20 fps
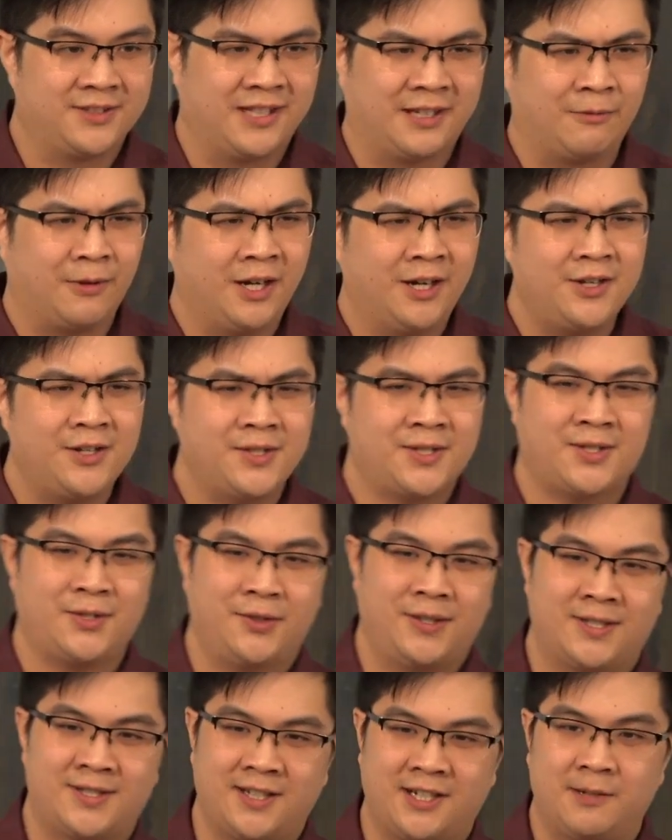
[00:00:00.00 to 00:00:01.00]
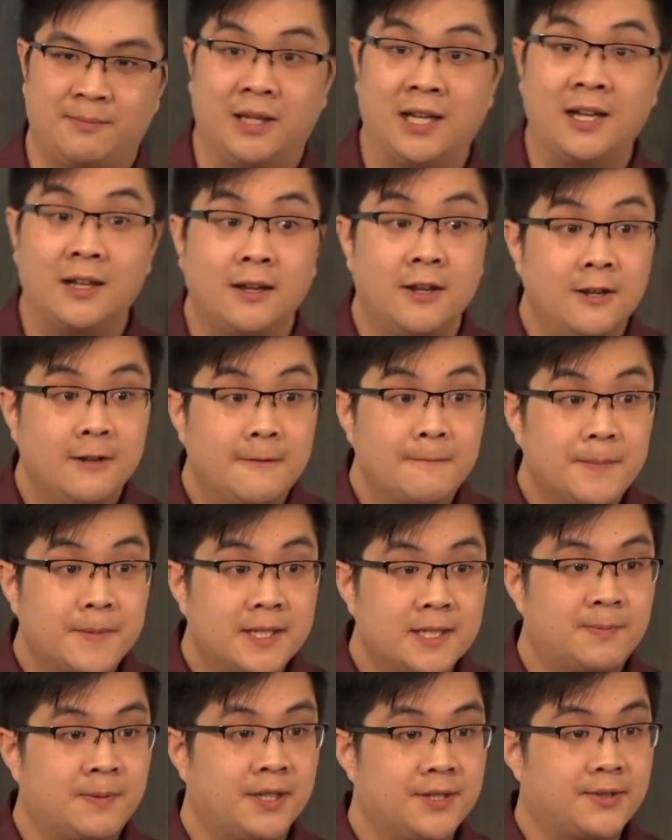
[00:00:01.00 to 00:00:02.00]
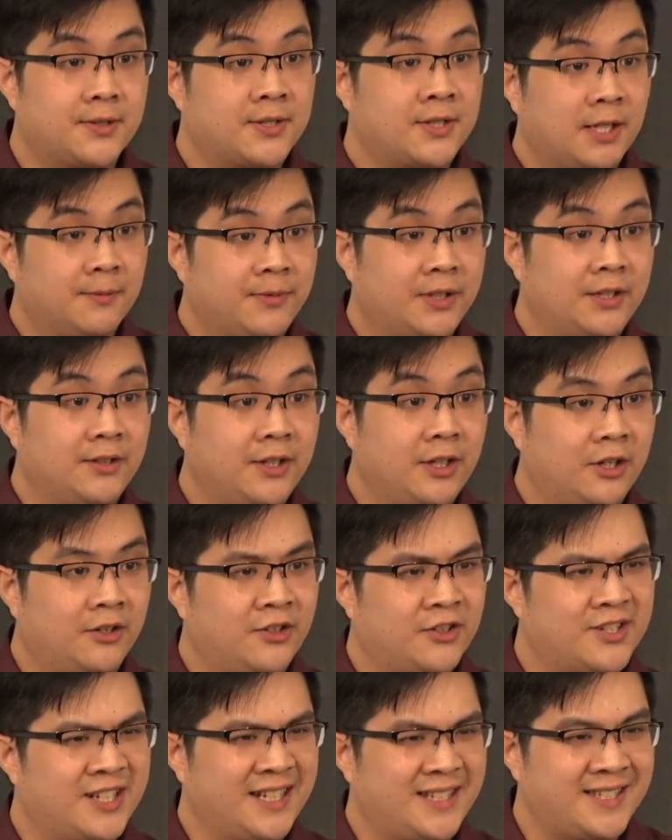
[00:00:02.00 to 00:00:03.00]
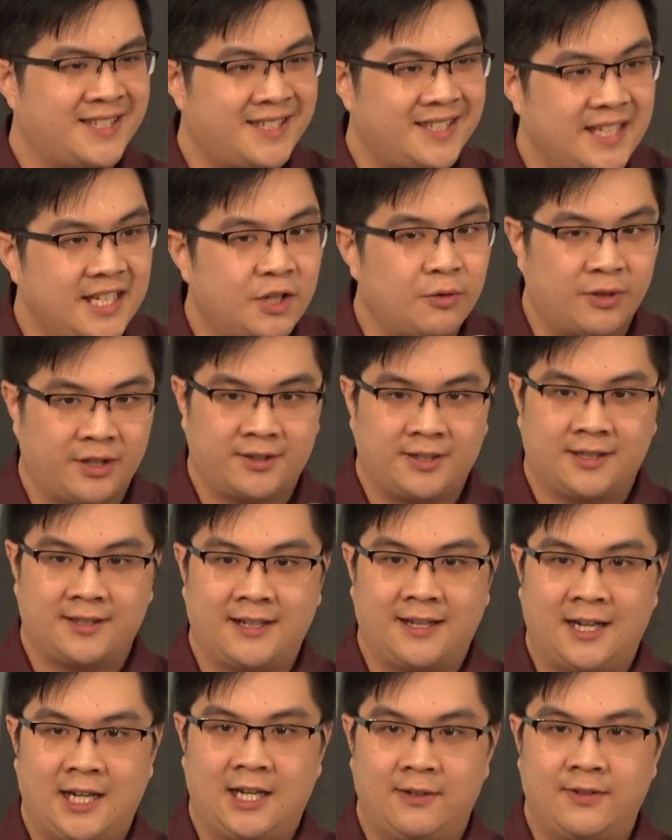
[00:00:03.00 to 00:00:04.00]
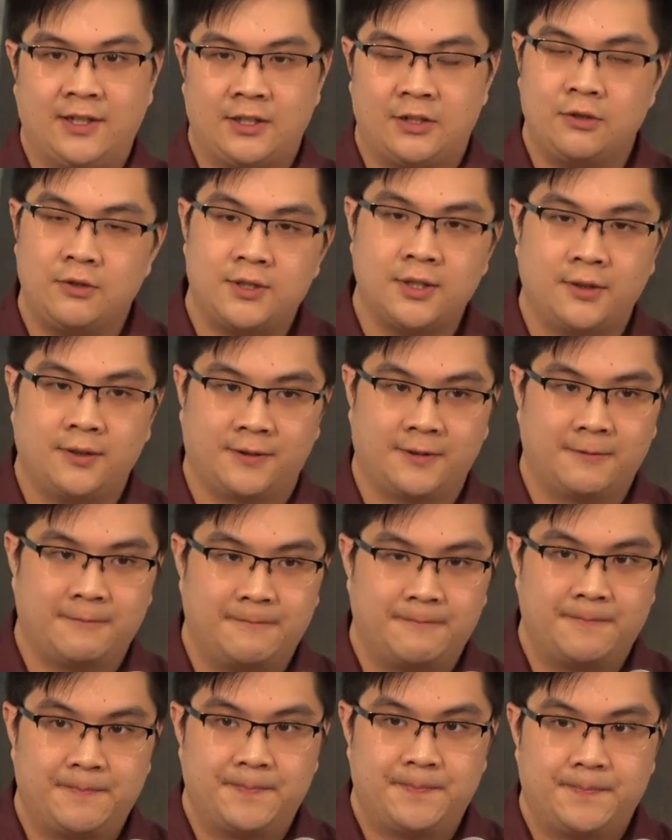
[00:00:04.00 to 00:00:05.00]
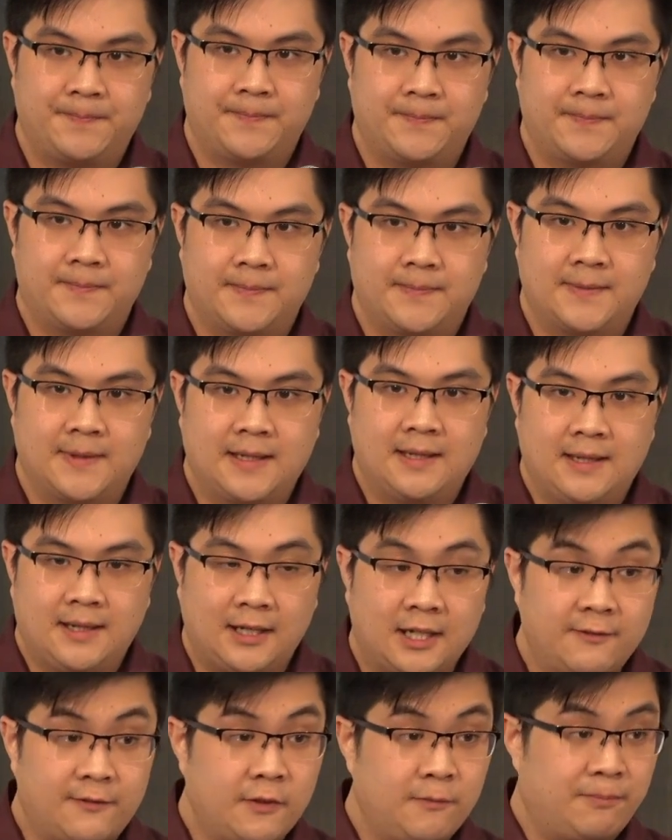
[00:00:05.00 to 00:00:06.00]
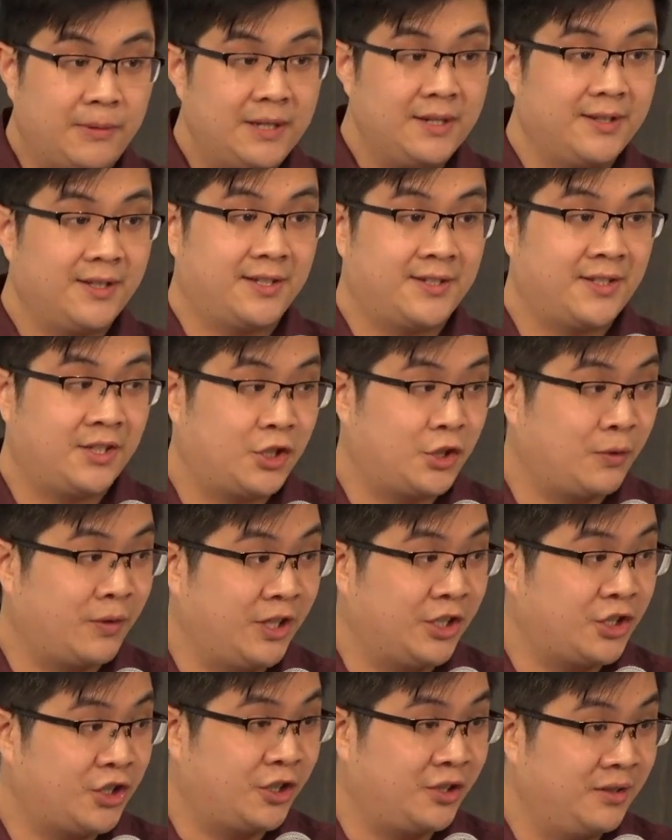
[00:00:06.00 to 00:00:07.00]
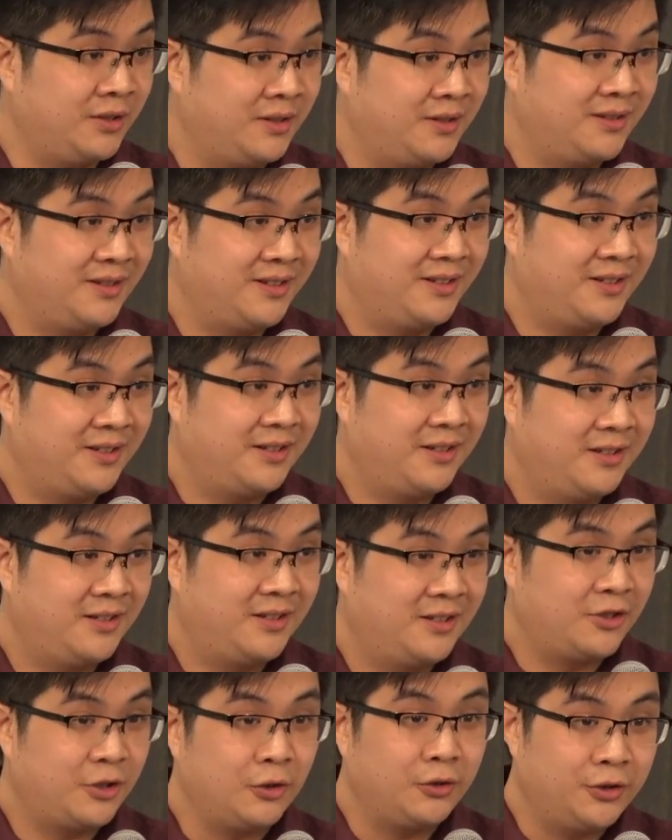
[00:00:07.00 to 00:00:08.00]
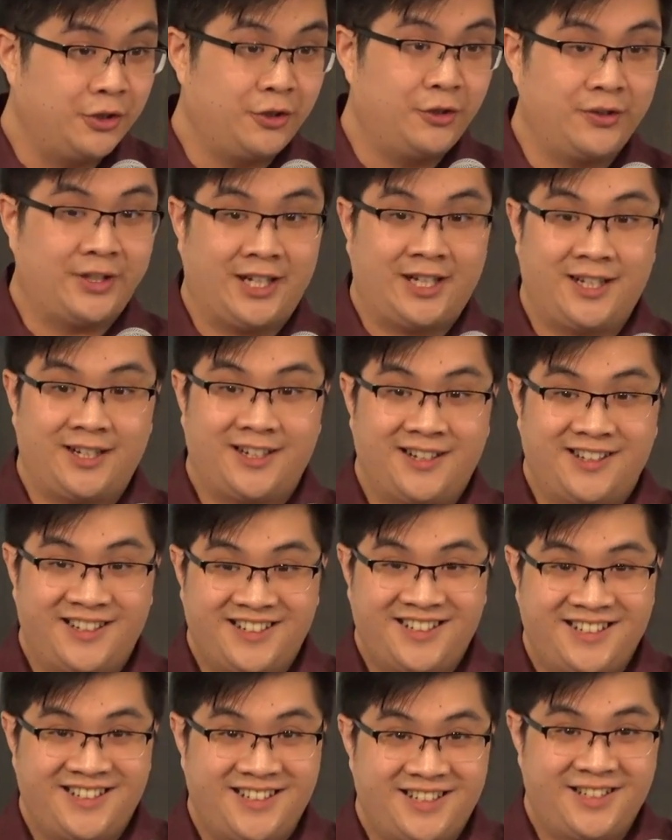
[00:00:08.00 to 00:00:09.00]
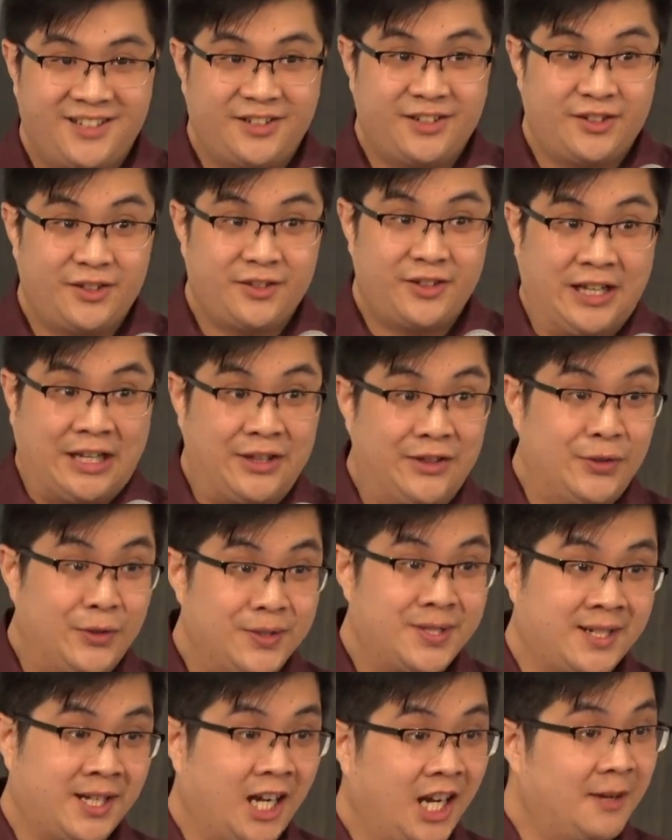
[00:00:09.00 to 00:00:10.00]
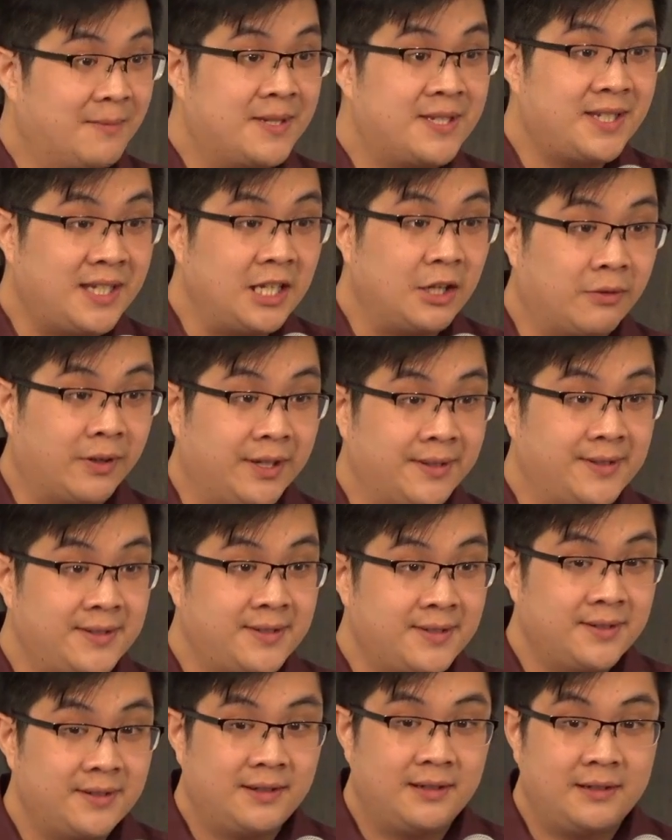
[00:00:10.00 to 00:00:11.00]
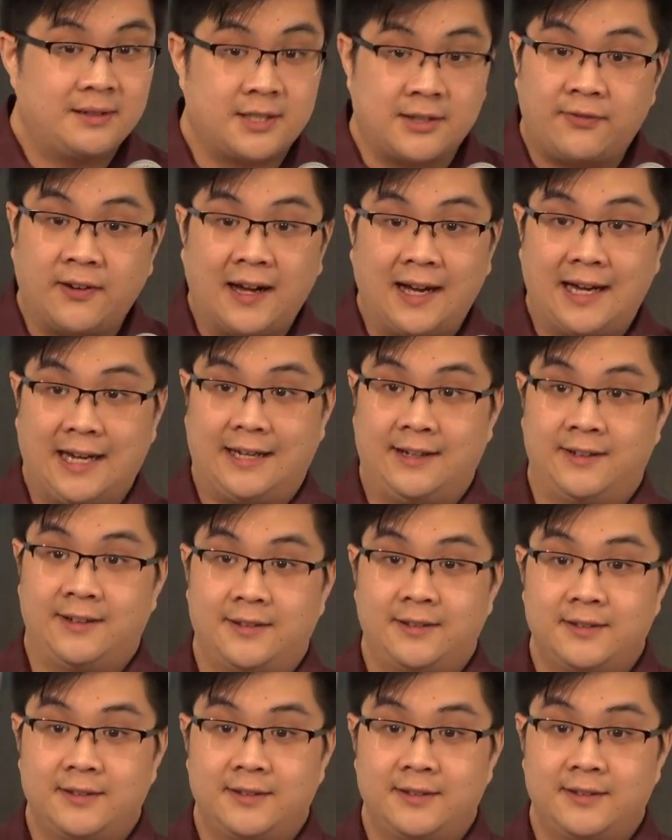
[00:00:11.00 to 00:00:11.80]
Like, why are you so excited about it? It's because there's something there. There's that secret that they have that you don't. And if you've been in that situation, you'll know that in those times, secrets divide.